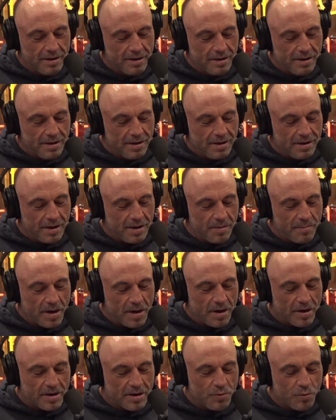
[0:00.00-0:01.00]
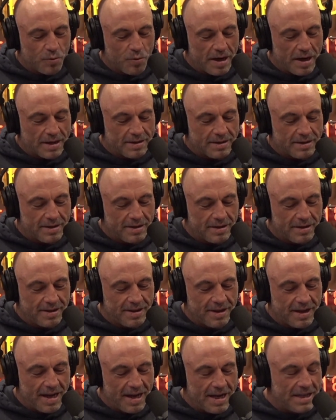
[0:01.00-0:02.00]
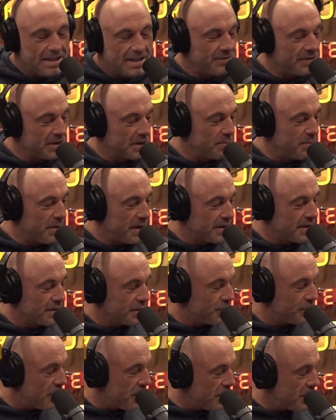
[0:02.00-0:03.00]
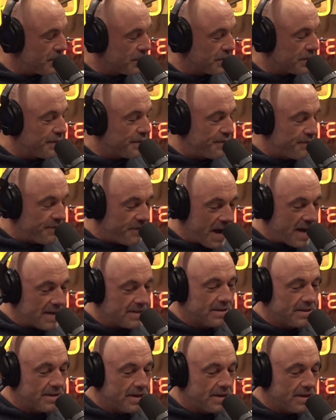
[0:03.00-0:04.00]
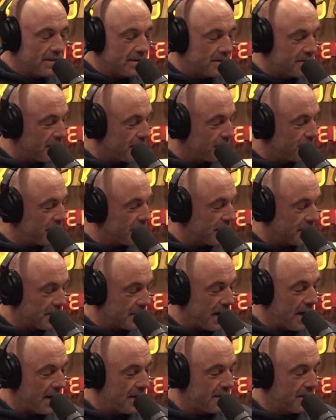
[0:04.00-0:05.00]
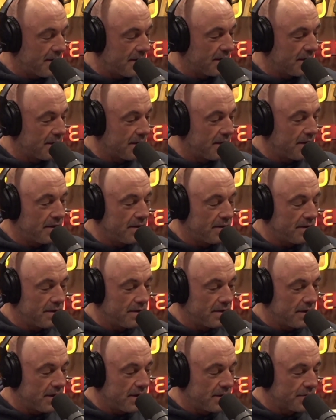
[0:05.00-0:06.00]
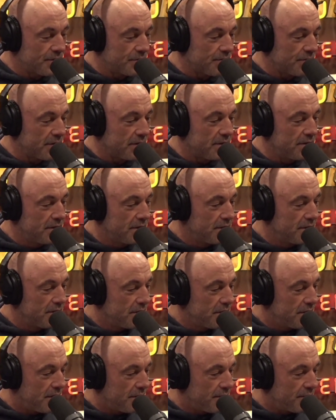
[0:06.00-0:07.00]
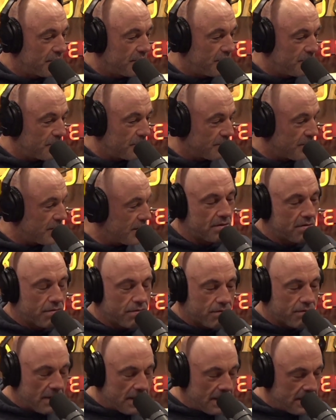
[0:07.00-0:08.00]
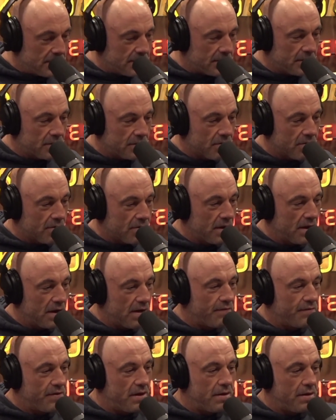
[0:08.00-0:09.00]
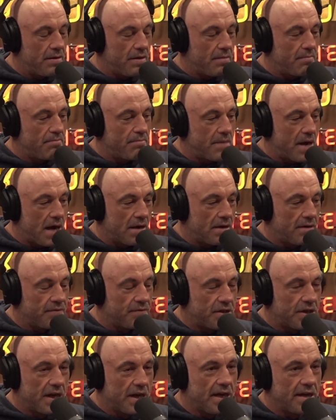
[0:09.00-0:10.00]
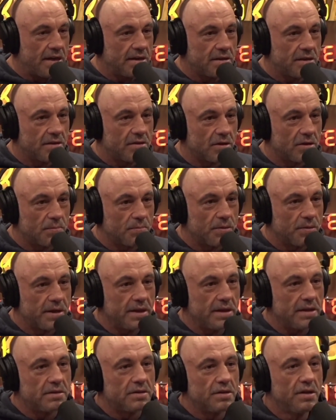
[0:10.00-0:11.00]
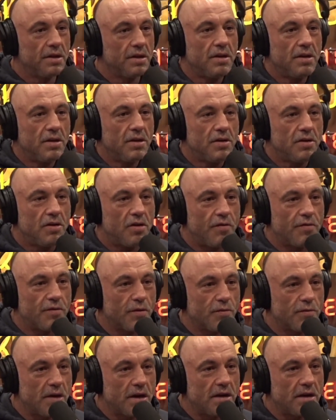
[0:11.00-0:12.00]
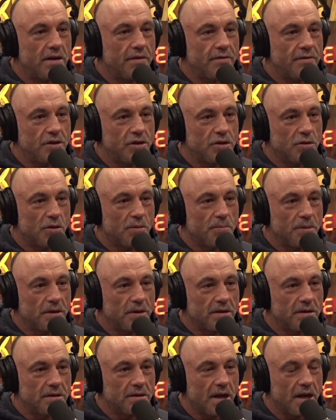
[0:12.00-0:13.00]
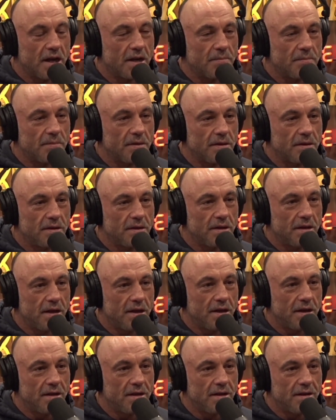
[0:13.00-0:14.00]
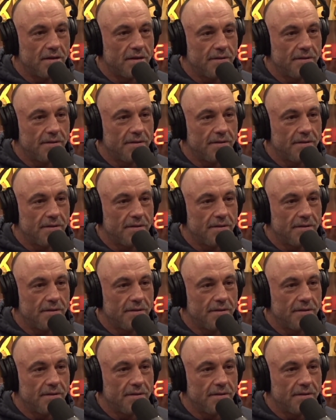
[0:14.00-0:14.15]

the American West in the Age of Expansion. One of the most fascinating subjects, I think, in the history of the human race. Crazy story of the amount of change that took place over a relatively short period of time. Yeah, 30 years.